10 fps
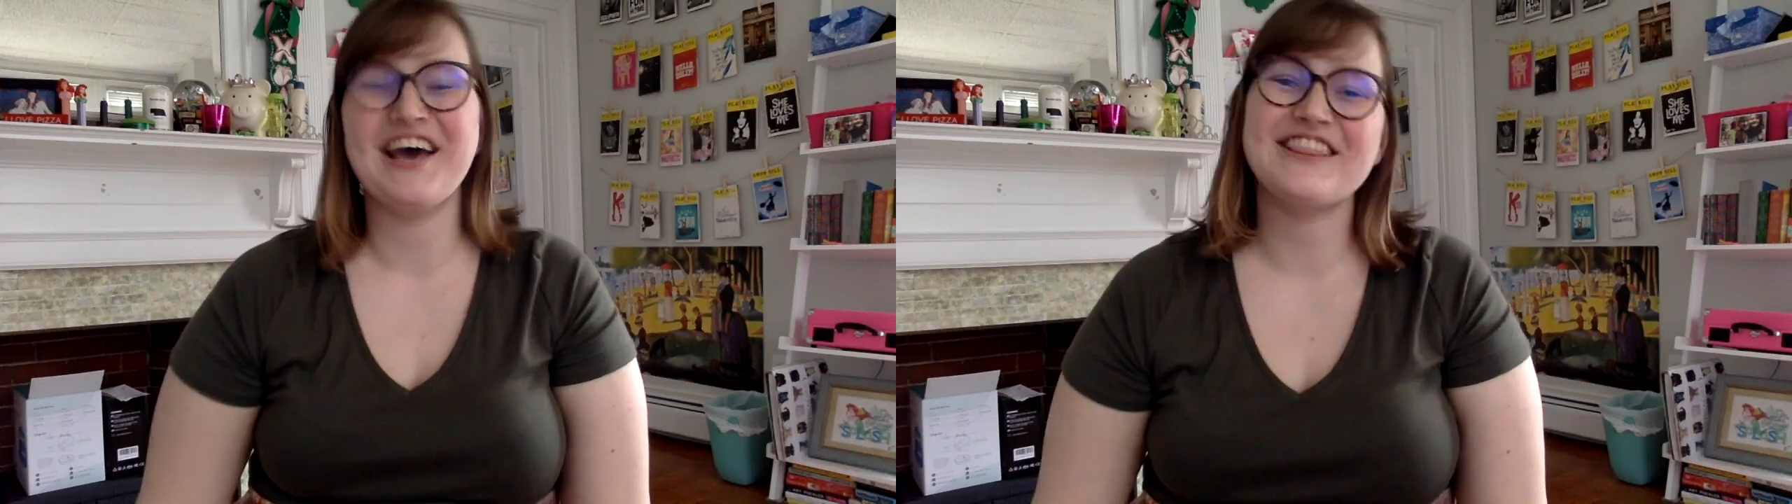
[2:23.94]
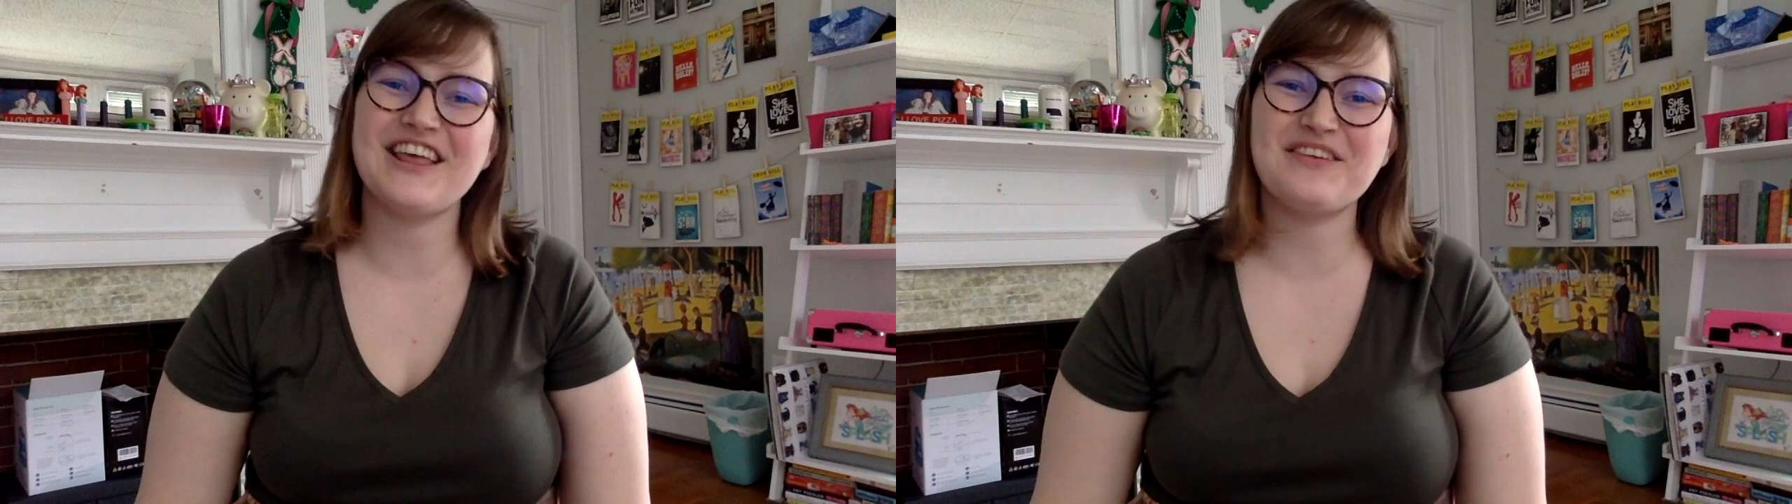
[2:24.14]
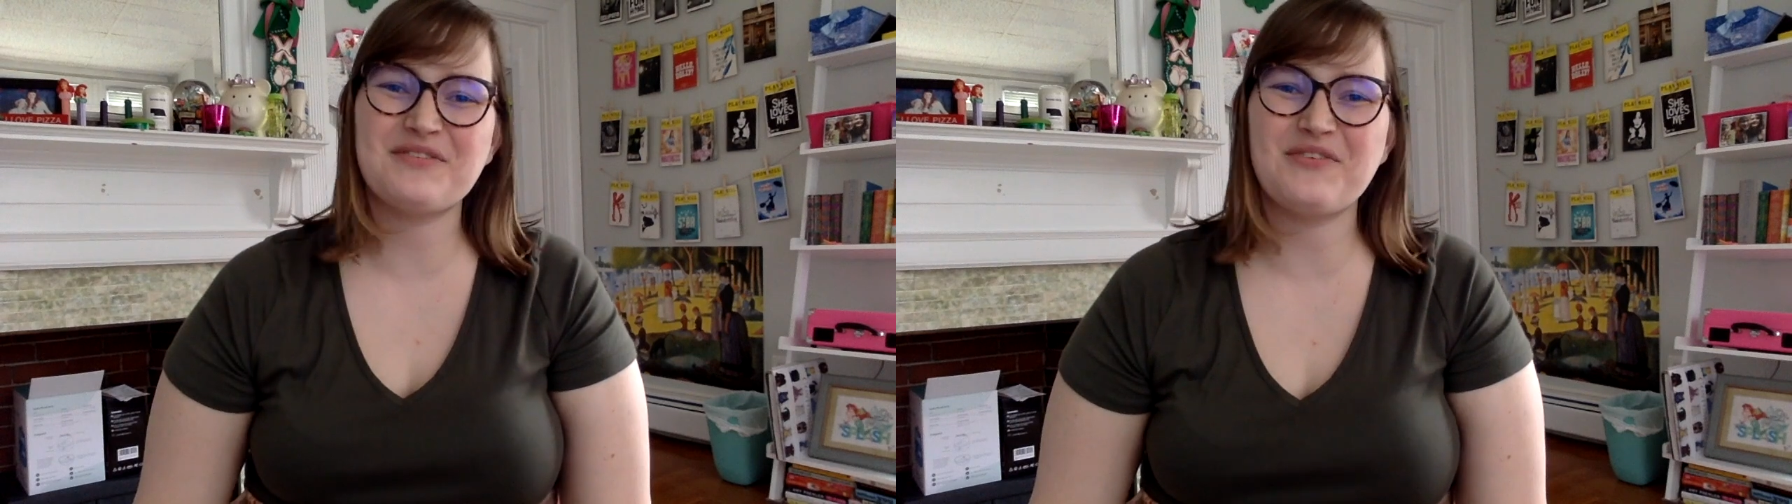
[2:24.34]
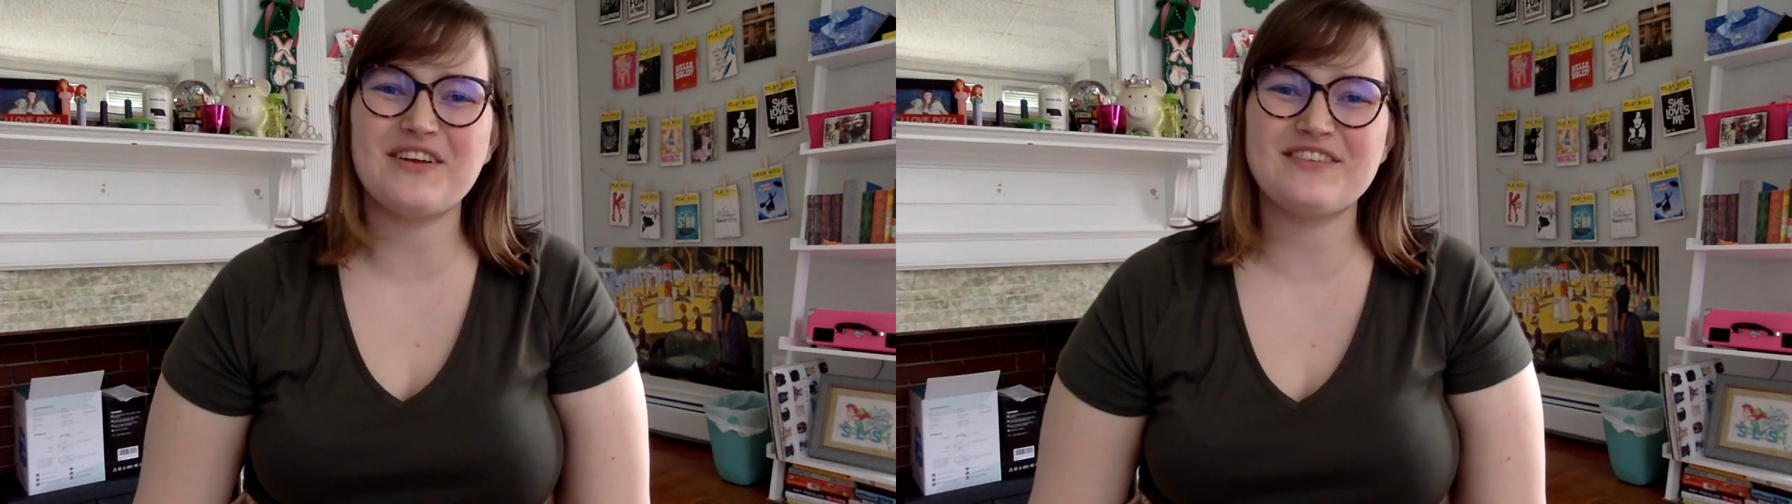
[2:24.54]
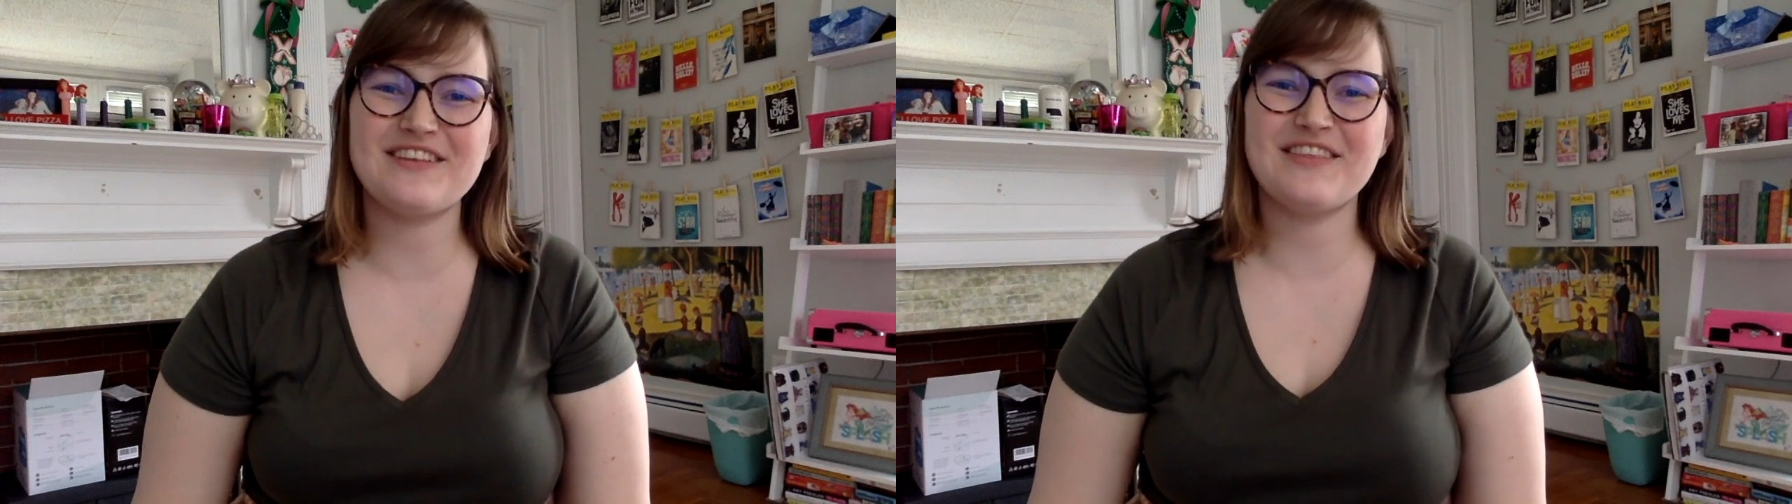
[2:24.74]
Thanks for
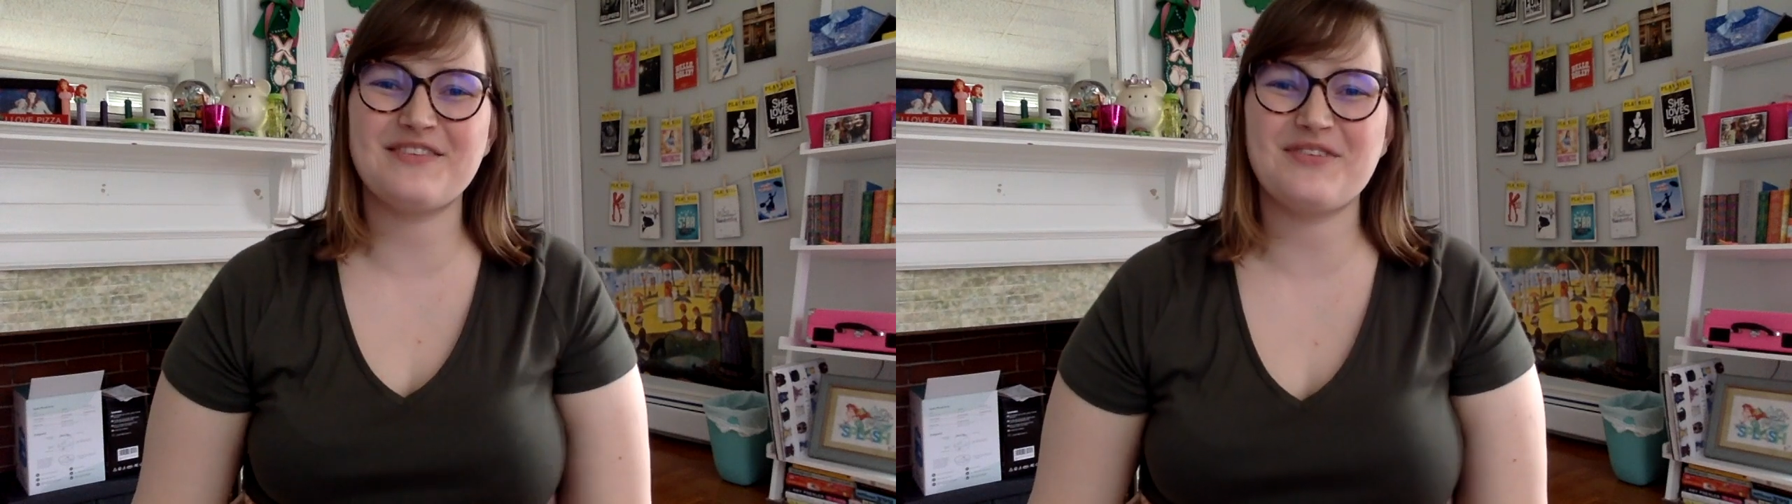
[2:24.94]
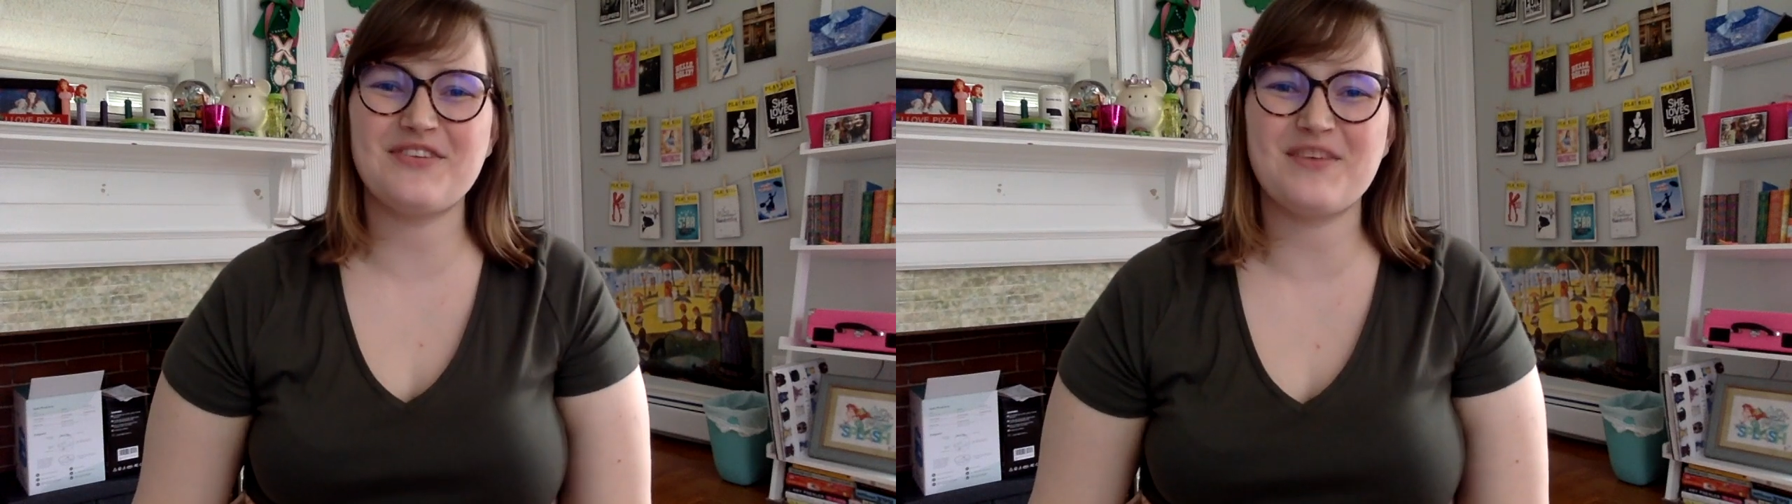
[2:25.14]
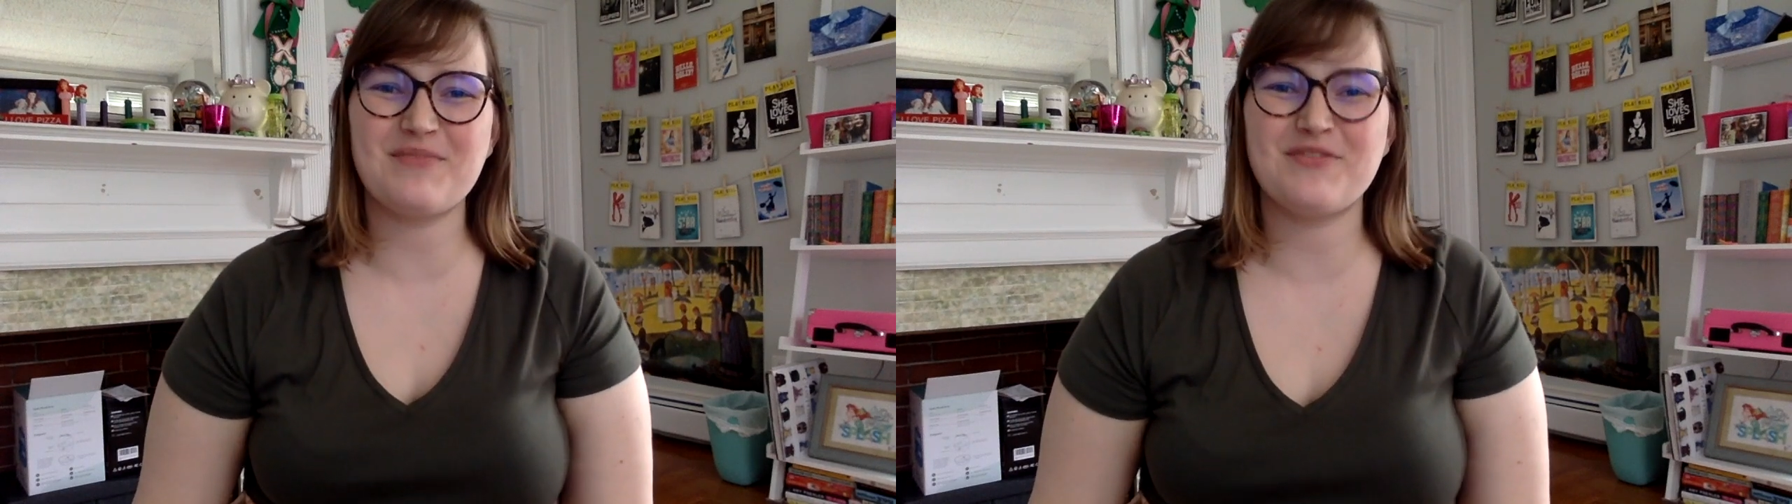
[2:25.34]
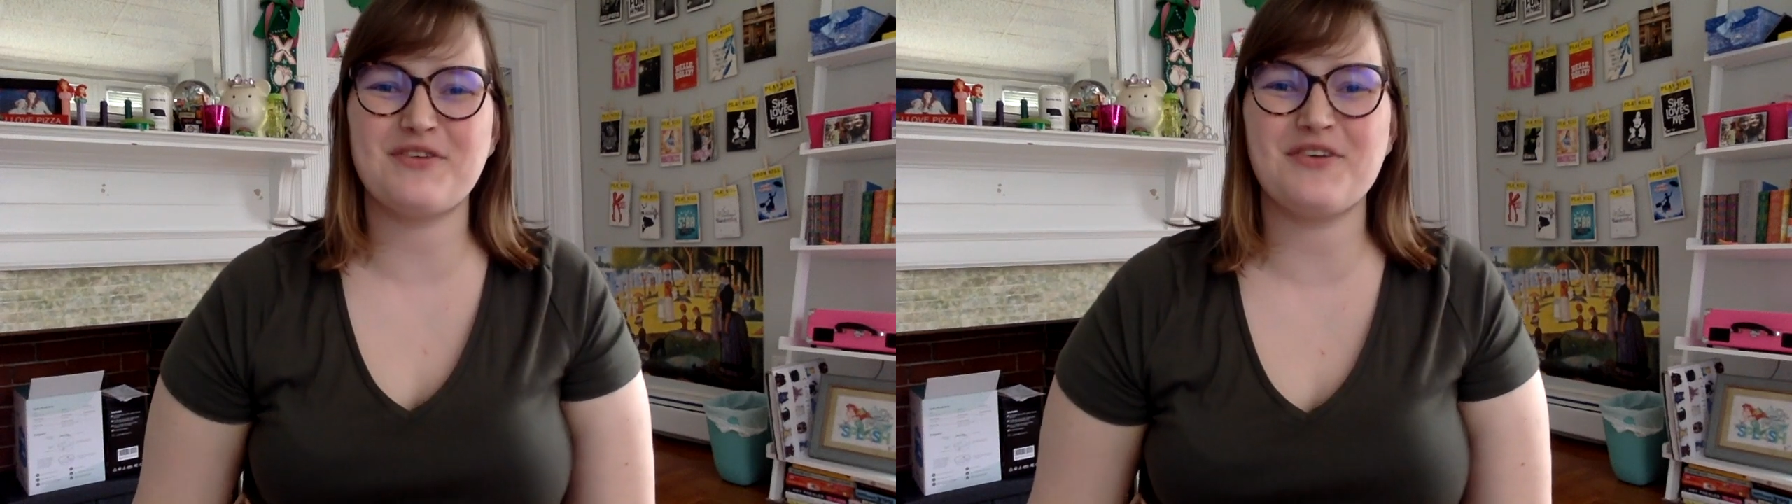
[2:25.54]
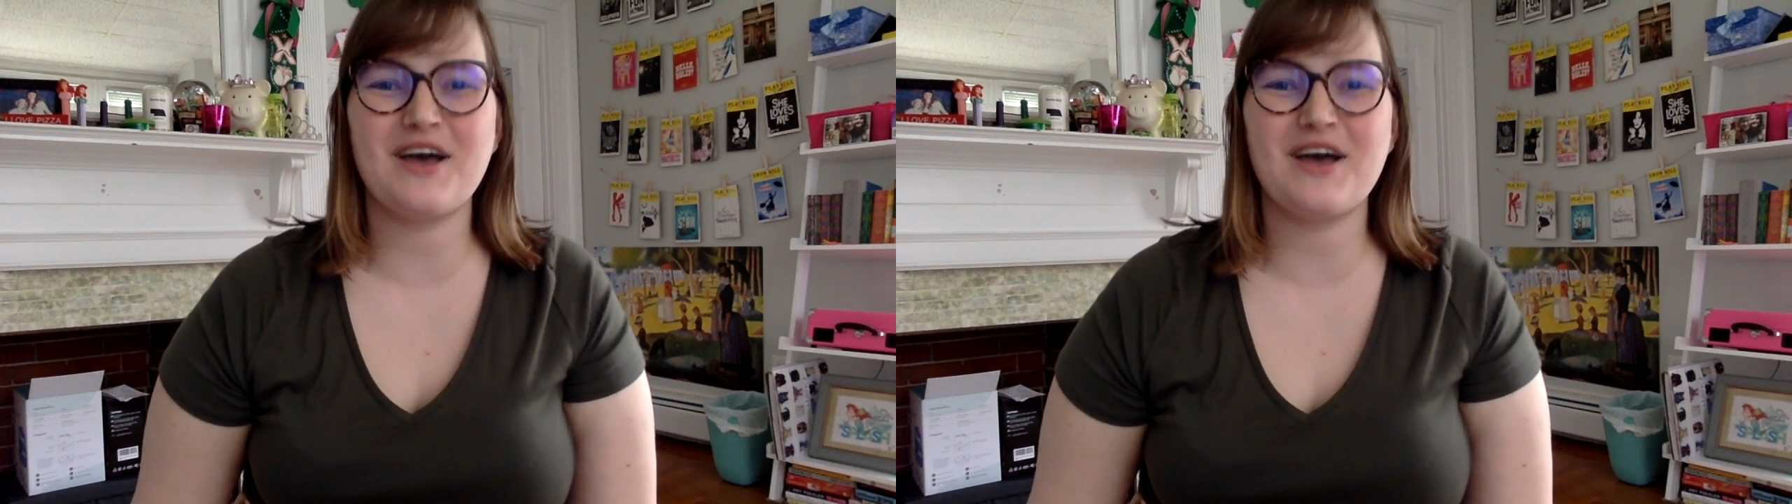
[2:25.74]
watching this week's episode